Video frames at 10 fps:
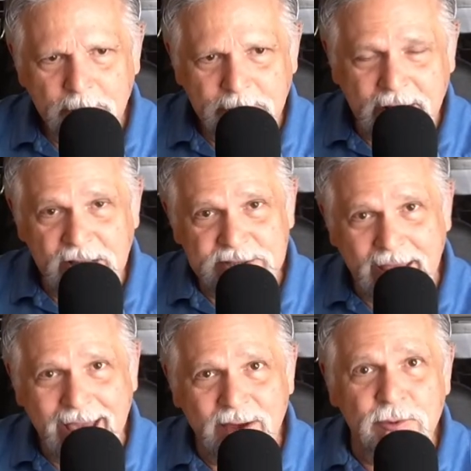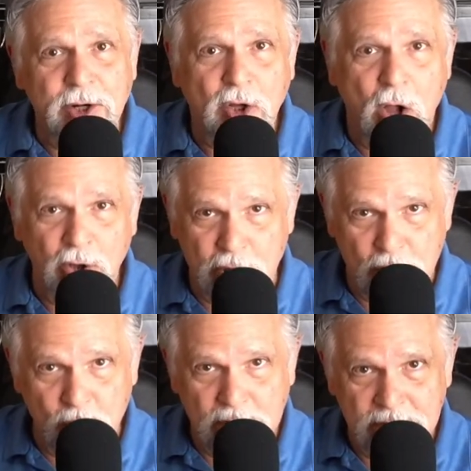because I have what are called
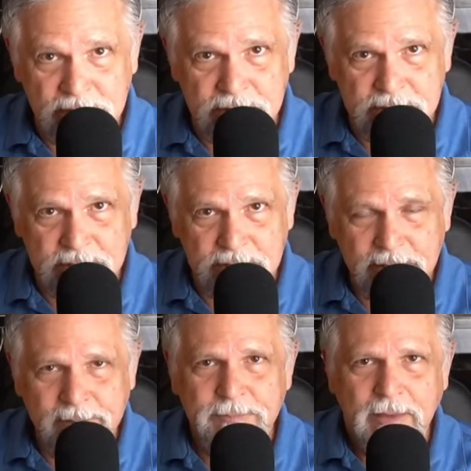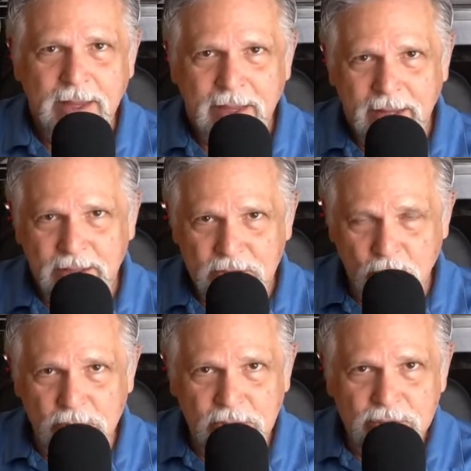unions.
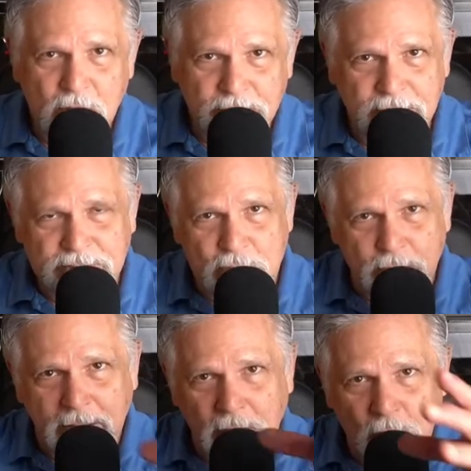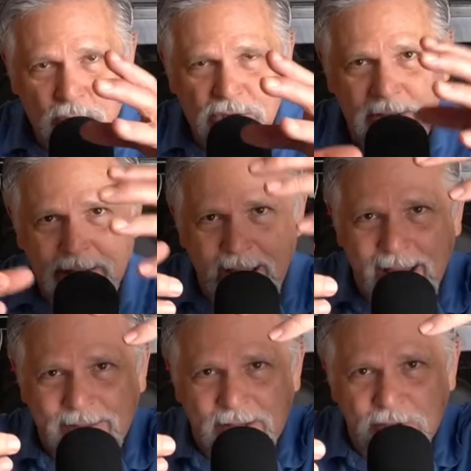Unions are things that you can loosen
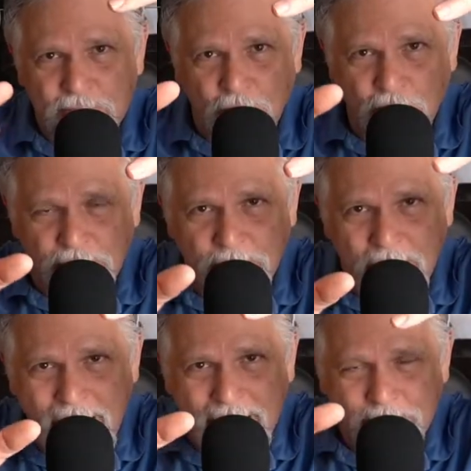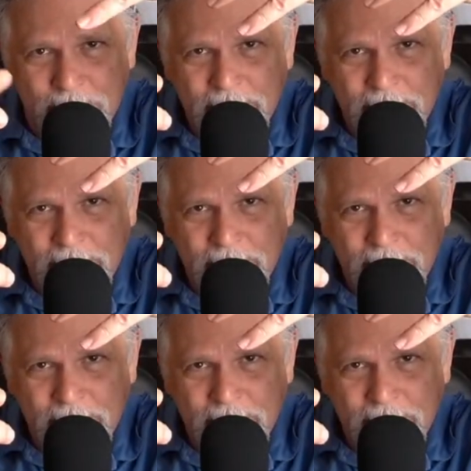and then turn the pipe